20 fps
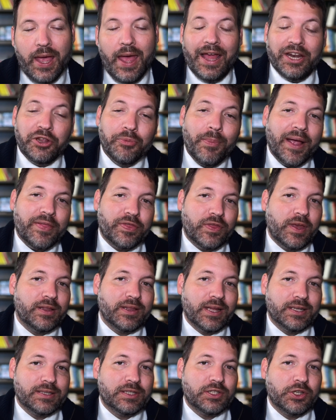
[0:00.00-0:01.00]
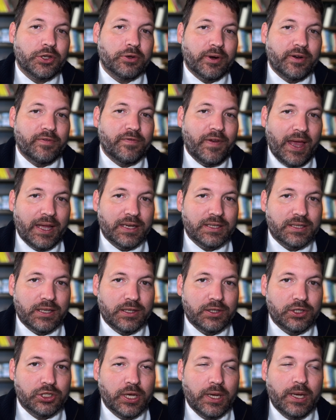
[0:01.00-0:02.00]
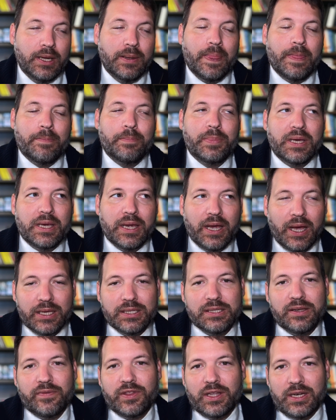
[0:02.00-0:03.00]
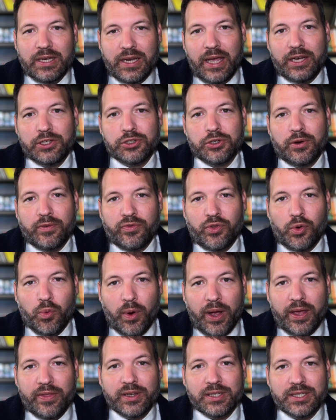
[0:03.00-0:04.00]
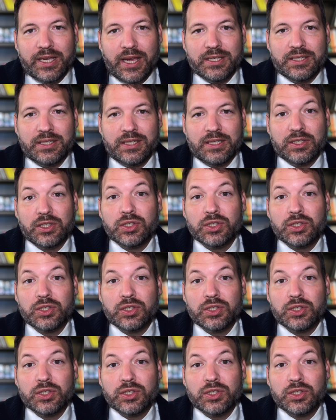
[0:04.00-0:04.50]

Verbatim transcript: And you might think that's to your advantage because of the nature of the way the test is